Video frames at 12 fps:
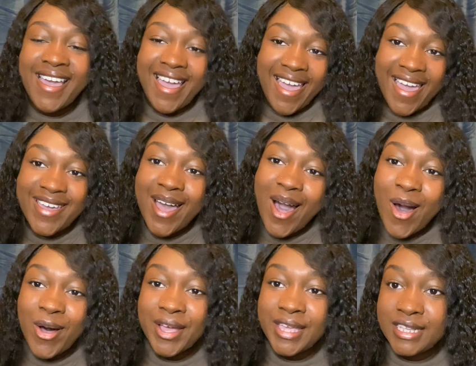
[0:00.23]
Hey
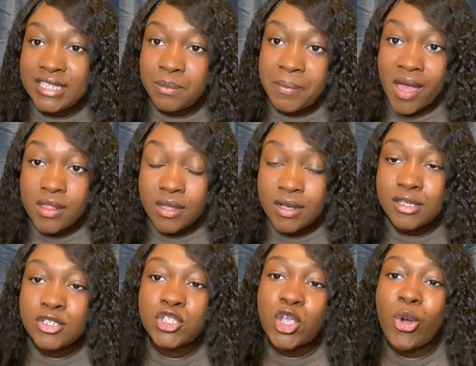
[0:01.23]
y'all, it's Bella.
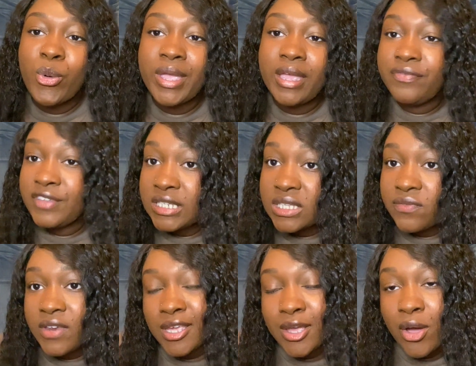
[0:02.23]
So in this
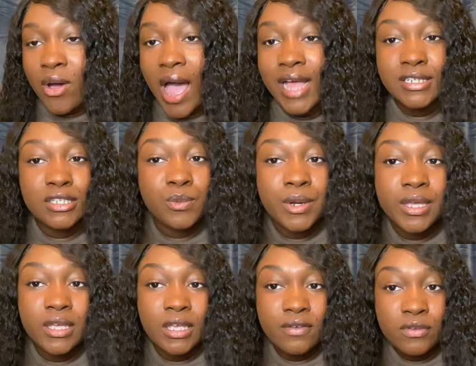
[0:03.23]
video, I just want to
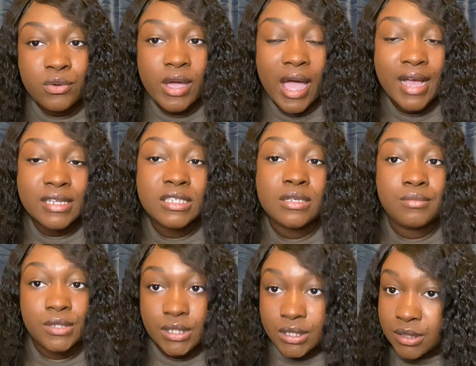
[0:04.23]
give you guys some
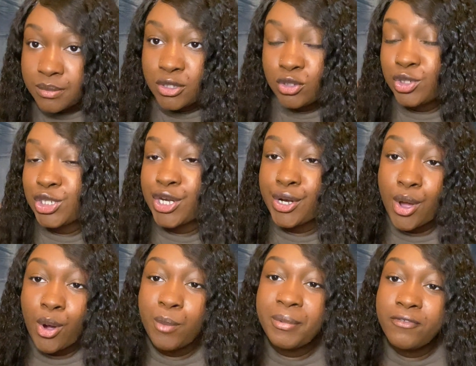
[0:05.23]
tips you should
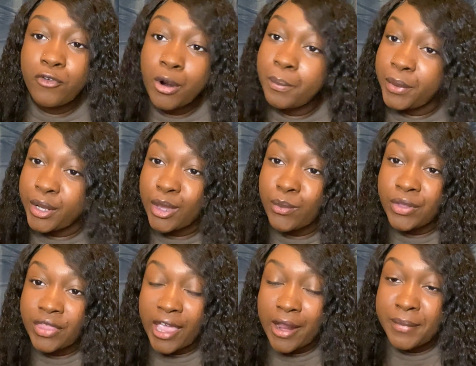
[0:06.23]
know before booking with
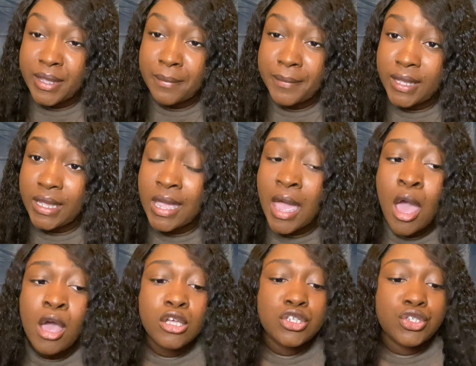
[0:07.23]
Airbnb.
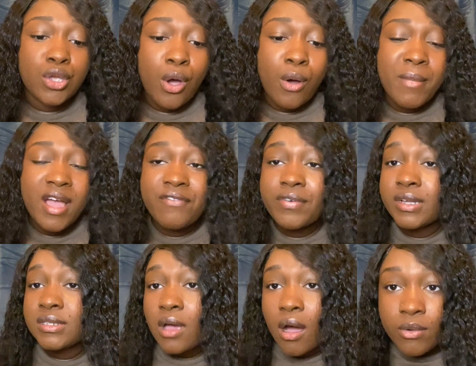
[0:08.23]
So my
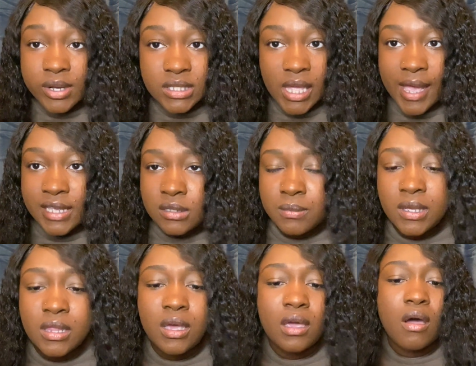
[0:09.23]
friends always ask me
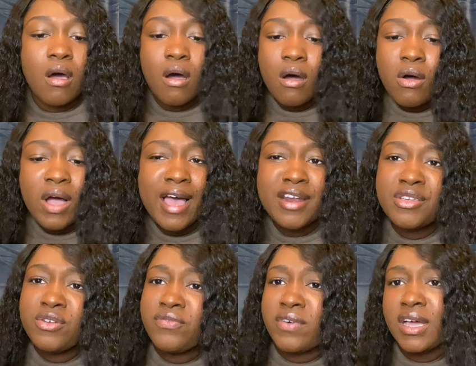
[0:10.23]
like, oh, how do you
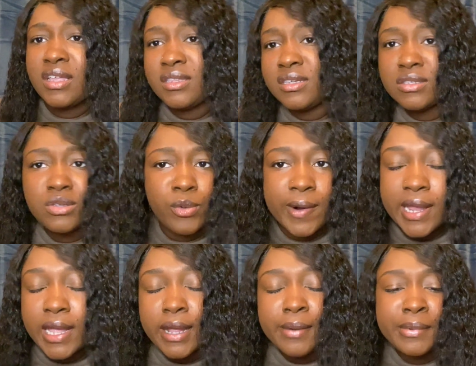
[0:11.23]
find these great
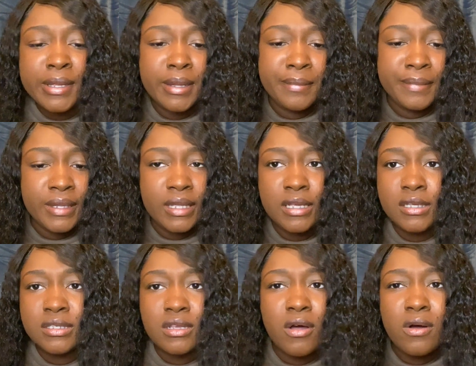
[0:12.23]

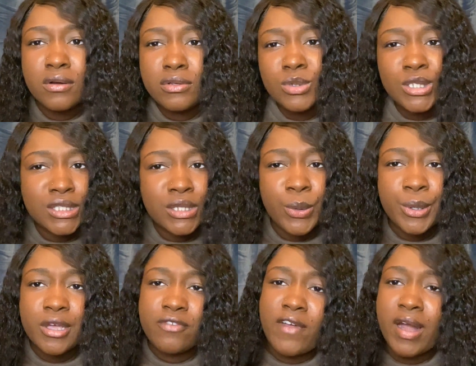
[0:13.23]
Airbnbs? Oh, you did so
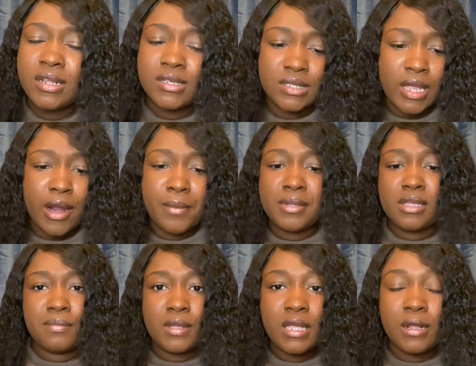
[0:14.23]
good finding this
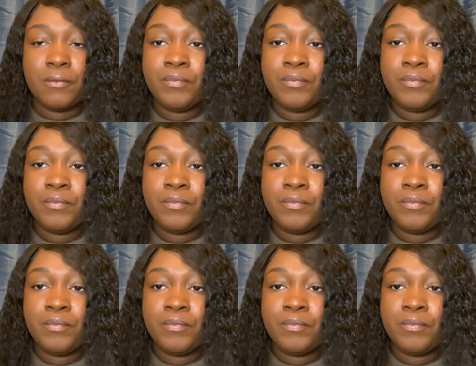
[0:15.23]
Airbnb.